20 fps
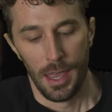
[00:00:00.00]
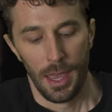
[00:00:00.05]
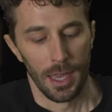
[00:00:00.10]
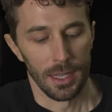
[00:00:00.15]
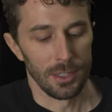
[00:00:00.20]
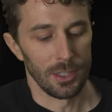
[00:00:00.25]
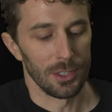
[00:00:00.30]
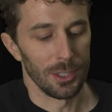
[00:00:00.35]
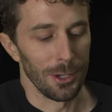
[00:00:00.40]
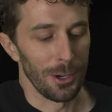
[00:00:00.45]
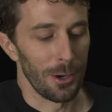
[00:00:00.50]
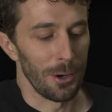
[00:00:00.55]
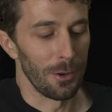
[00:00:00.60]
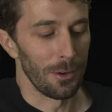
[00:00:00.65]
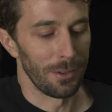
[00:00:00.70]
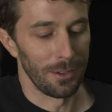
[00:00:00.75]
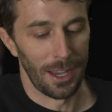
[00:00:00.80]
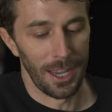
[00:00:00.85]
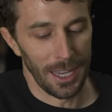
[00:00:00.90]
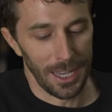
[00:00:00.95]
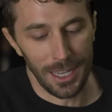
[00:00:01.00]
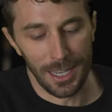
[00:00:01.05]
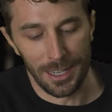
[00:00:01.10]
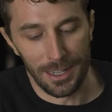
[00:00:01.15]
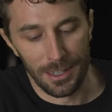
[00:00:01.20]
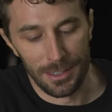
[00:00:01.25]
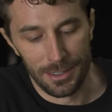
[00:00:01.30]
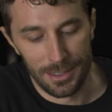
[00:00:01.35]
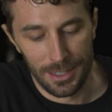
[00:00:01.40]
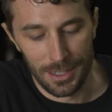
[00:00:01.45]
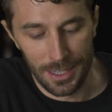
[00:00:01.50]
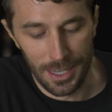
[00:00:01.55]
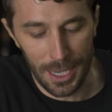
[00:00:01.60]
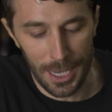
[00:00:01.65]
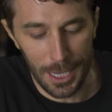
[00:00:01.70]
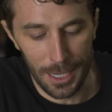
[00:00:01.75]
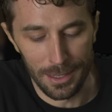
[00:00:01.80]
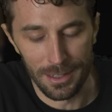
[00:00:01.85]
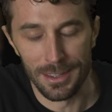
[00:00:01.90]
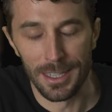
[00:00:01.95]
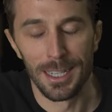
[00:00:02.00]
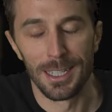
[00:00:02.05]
And so I hit uh,